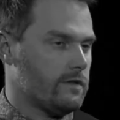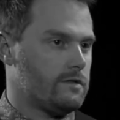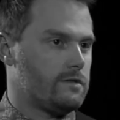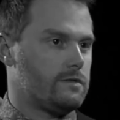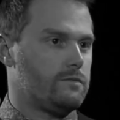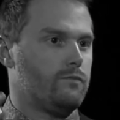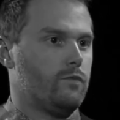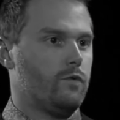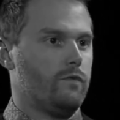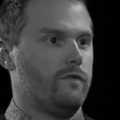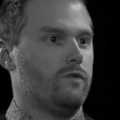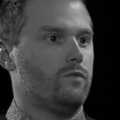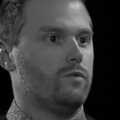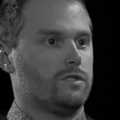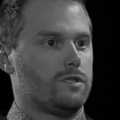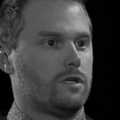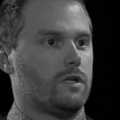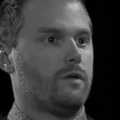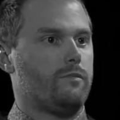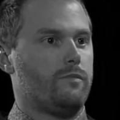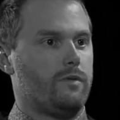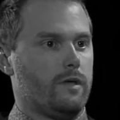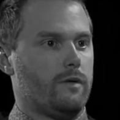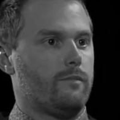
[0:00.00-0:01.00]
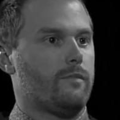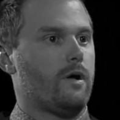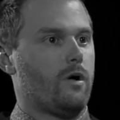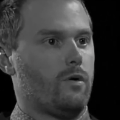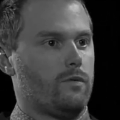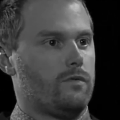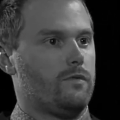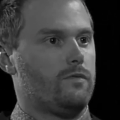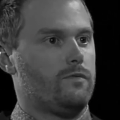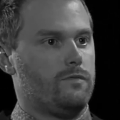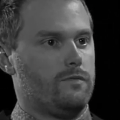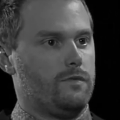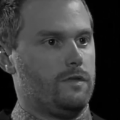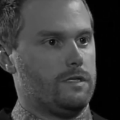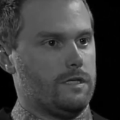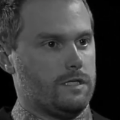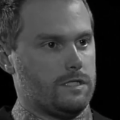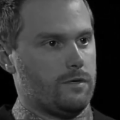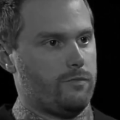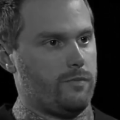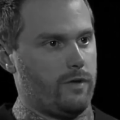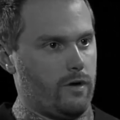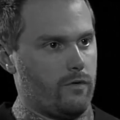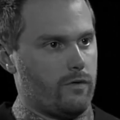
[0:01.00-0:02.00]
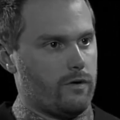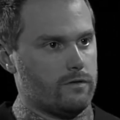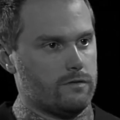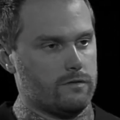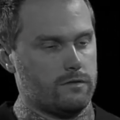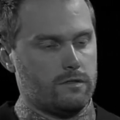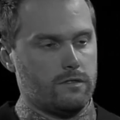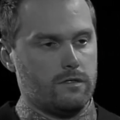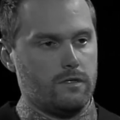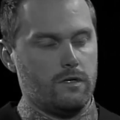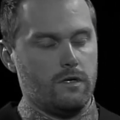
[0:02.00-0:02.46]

that this movie was going to be about the disappearance.